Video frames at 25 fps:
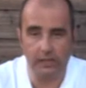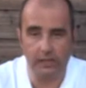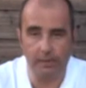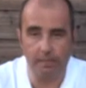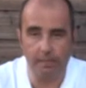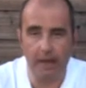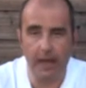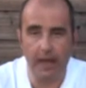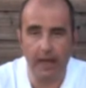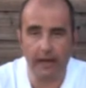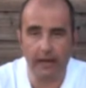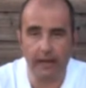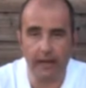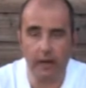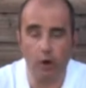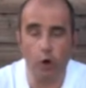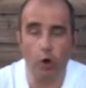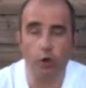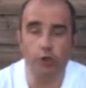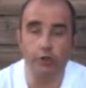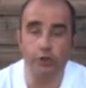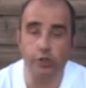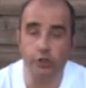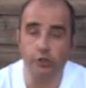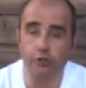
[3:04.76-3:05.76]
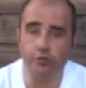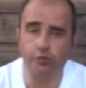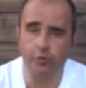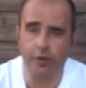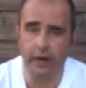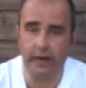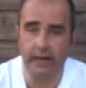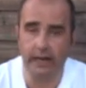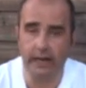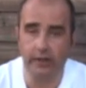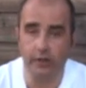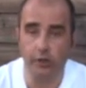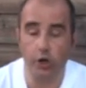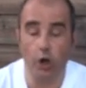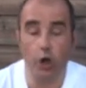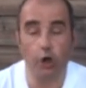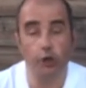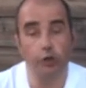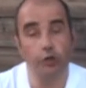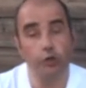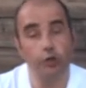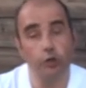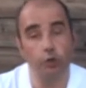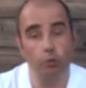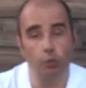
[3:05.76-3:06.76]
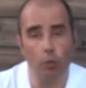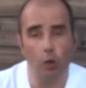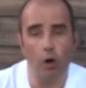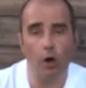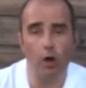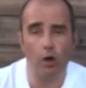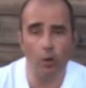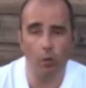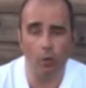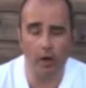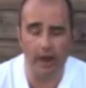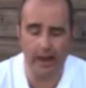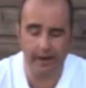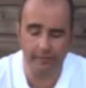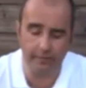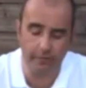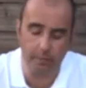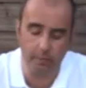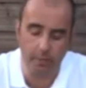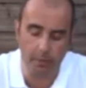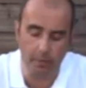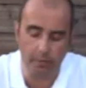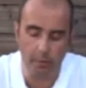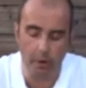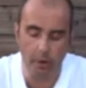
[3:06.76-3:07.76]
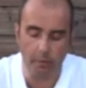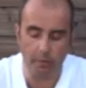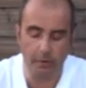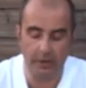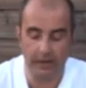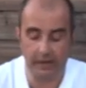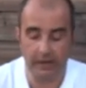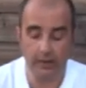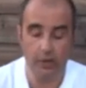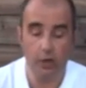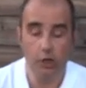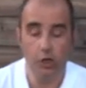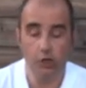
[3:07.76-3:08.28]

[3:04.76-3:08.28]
depending on just draining down to walk away from the property.